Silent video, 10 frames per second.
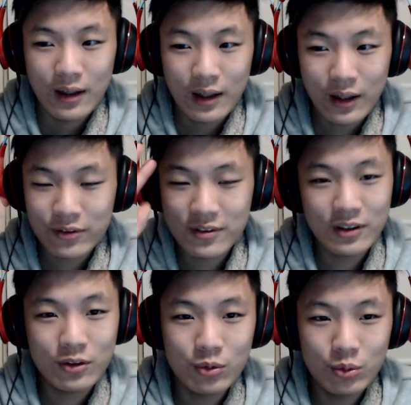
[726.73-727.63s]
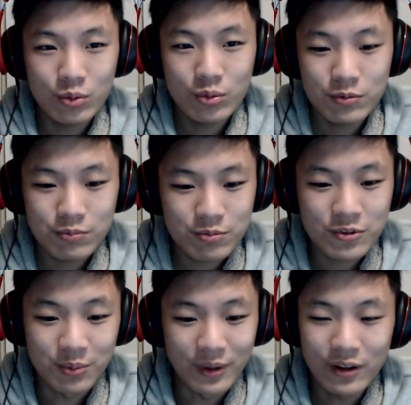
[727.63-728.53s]
I'll see you
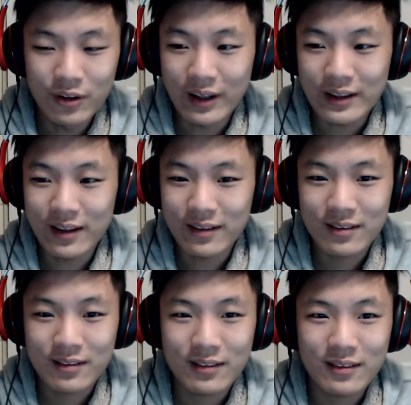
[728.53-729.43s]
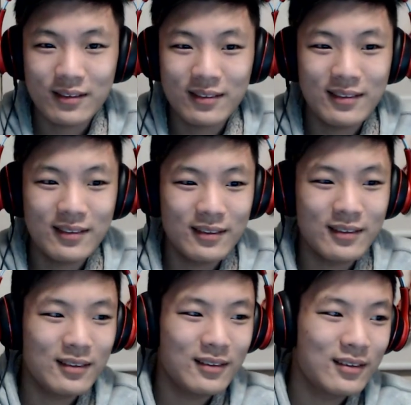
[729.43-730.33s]
tomorrow, I guess,
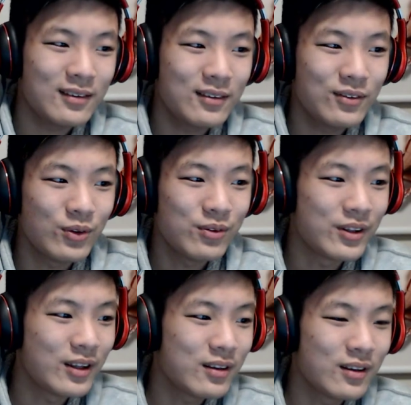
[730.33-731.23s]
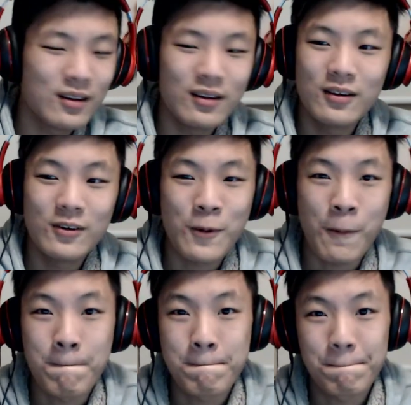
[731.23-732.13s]
with another
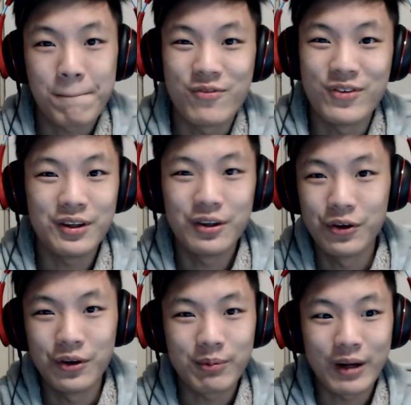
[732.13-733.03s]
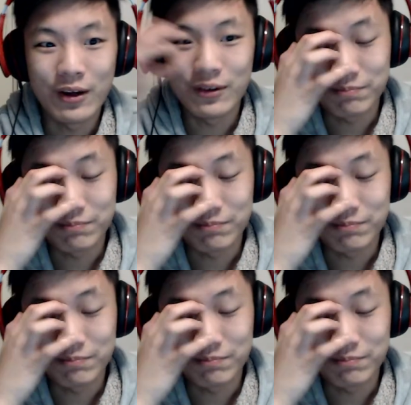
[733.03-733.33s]
video about